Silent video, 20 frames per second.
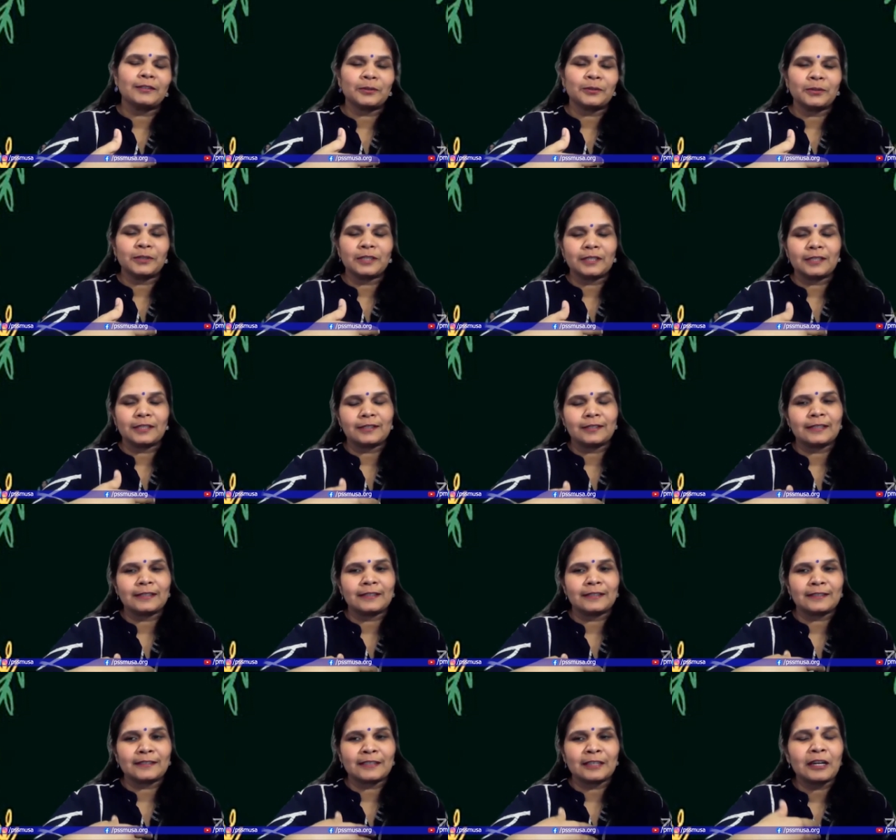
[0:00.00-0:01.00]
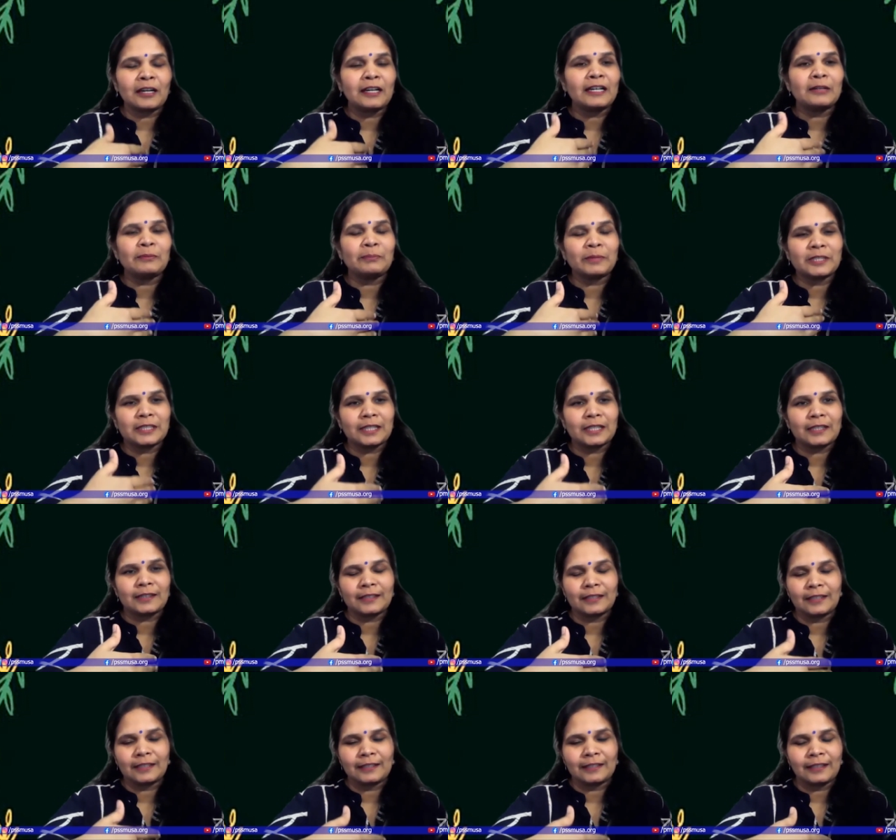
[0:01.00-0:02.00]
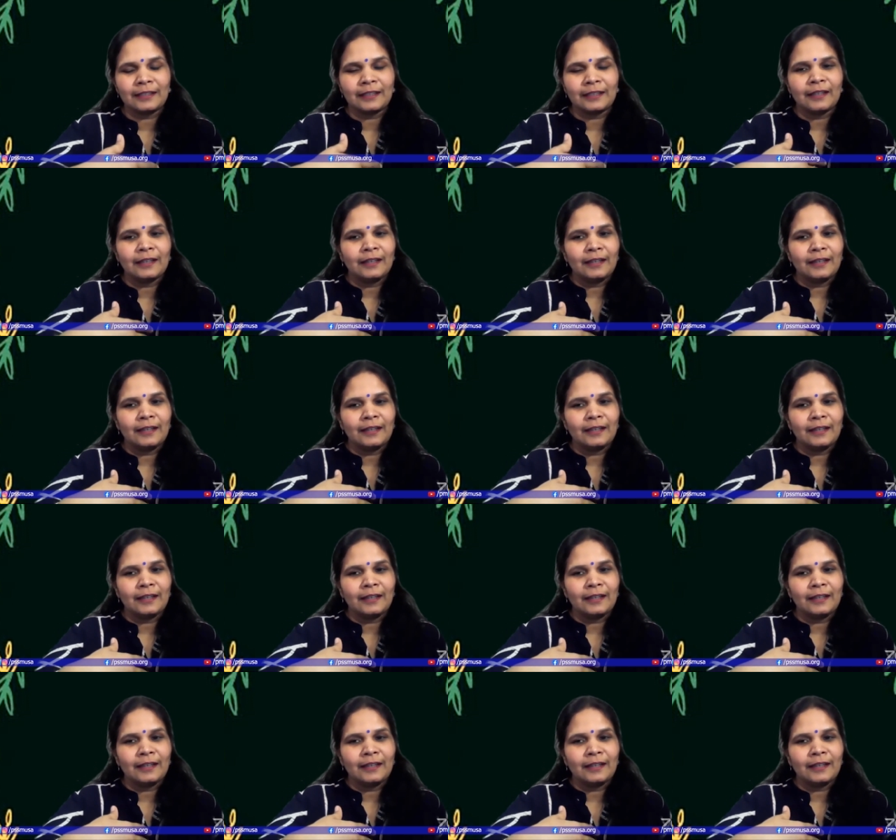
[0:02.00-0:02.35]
So it is like sankalpa shakti.